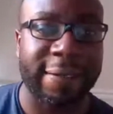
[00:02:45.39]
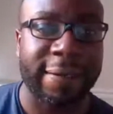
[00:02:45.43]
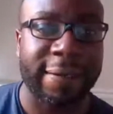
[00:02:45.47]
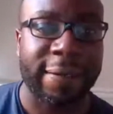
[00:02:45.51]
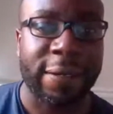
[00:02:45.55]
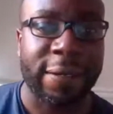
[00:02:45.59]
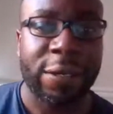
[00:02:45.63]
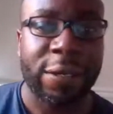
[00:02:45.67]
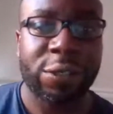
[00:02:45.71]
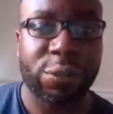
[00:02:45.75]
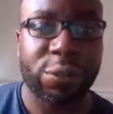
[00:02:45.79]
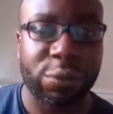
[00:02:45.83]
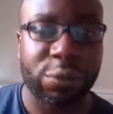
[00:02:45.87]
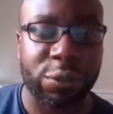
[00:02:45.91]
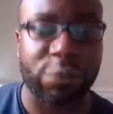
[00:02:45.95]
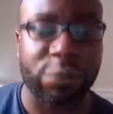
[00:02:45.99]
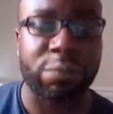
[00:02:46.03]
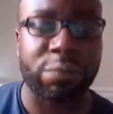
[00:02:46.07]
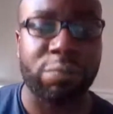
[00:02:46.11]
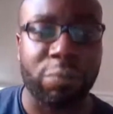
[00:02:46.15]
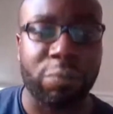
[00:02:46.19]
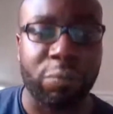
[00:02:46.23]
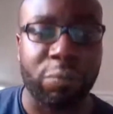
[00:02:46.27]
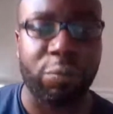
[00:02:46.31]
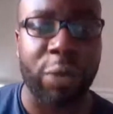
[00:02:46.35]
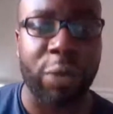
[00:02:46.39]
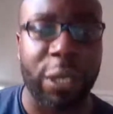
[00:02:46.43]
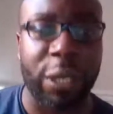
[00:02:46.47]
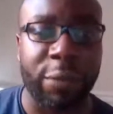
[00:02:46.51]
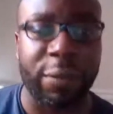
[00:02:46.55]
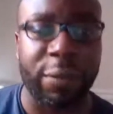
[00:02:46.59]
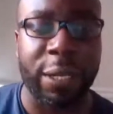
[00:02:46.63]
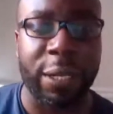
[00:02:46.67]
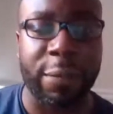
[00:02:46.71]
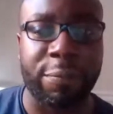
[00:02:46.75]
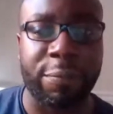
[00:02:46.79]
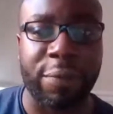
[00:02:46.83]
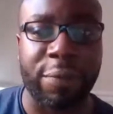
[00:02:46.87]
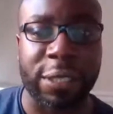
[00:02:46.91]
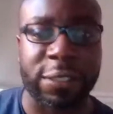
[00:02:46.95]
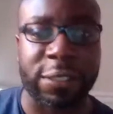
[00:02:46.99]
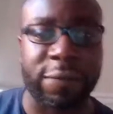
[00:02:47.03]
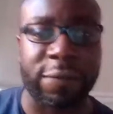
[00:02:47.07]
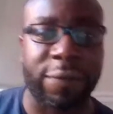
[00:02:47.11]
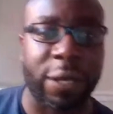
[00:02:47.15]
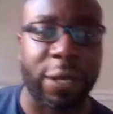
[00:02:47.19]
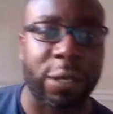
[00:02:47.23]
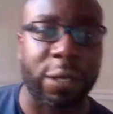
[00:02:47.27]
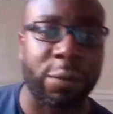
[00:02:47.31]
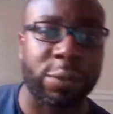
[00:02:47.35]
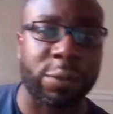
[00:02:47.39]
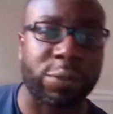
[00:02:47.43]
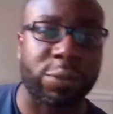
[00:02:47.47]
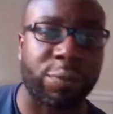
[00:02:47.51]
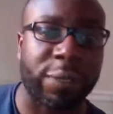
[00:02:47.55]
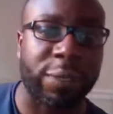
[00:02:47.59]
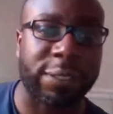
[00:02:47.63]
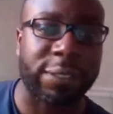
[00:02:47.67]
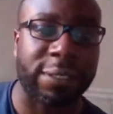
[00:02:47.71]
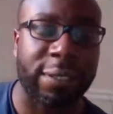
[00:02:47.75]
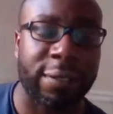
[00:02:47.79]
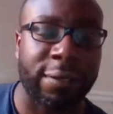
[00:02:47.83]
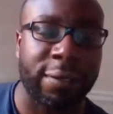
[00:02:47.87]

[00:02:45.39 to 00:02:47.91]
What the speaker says: So it's really, really impressive by Lewis Ritson.